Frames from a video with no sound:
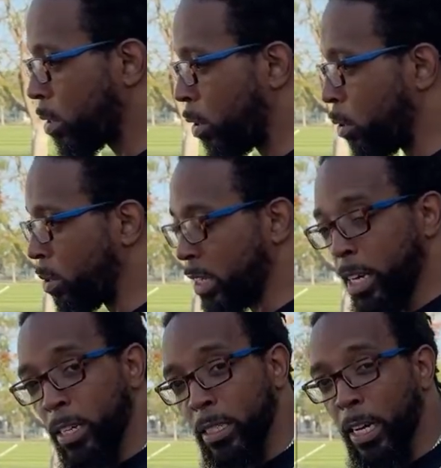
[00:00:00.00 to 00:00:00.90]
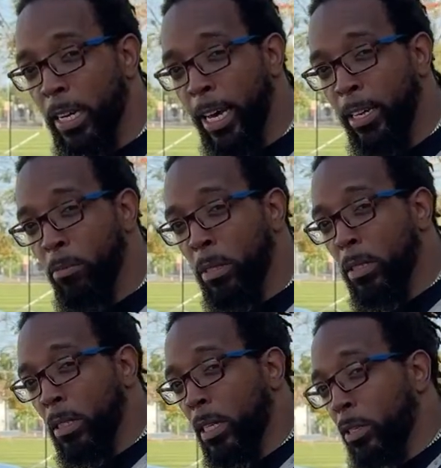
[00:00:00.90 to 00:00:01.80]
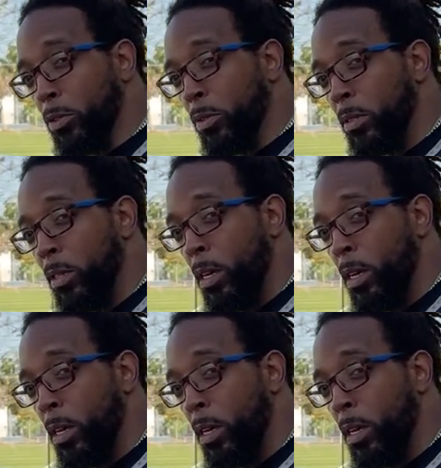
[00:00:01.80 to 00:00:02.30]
the whole entire time, not to be successful.